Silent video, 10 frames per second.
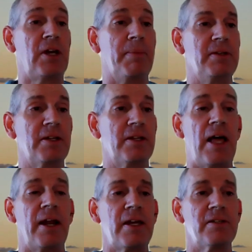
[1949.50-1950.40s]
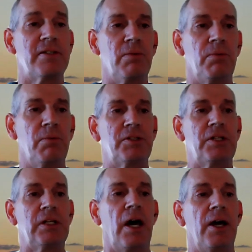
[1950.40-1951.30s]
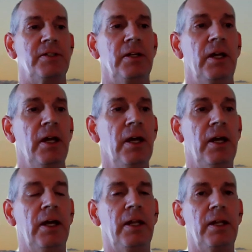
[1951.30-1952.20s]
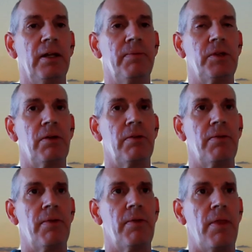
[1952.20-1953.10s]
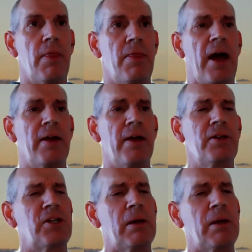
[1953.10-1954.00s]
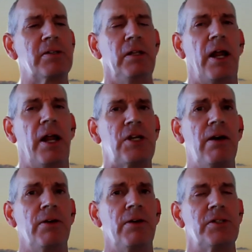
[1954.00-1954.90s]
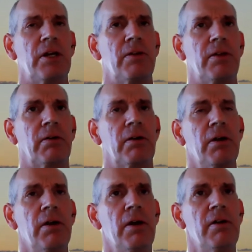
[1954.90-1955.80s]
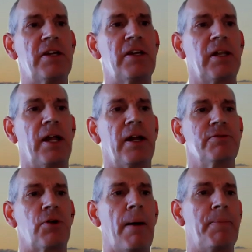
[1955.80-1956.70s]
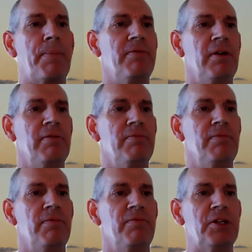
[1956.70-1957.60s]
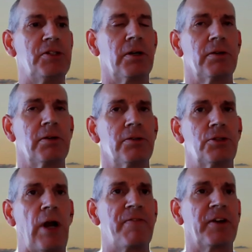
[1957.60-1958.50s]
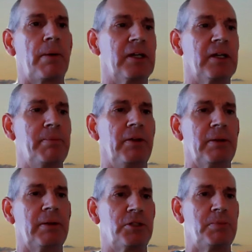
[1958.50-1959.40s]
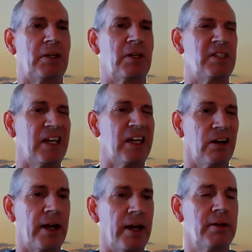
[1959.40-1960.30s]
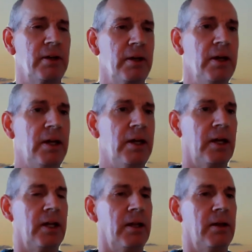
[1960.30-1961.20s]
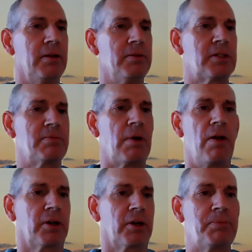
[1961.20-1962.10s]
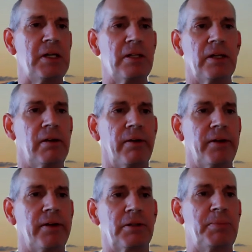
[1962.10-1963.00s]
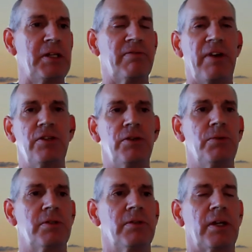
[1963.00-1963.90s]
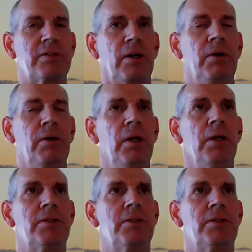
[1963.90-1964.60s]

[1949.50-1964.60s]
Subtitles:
job. It's not easy what she does, and that chamber has a lot of challenges. They're facing a lot of drop in visitor traffic coming into the building, mostly because of the internet and just come out other competing areas, competing venues and things. So